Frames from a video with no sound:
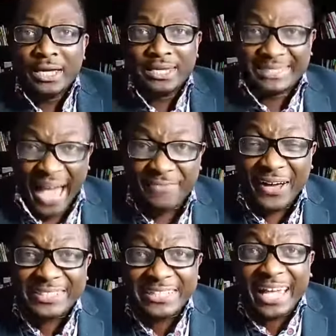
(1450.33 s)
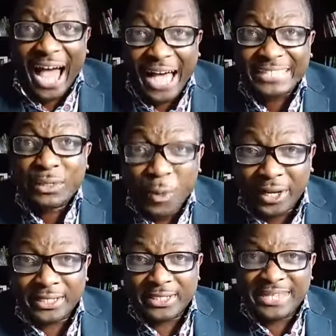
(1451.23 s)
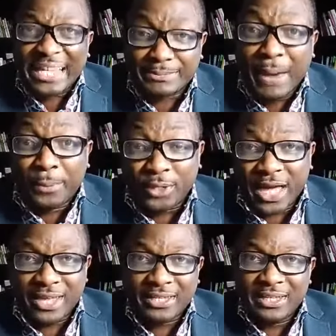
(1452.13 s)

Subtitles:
Diversity has weaknesses. Yes, my brother.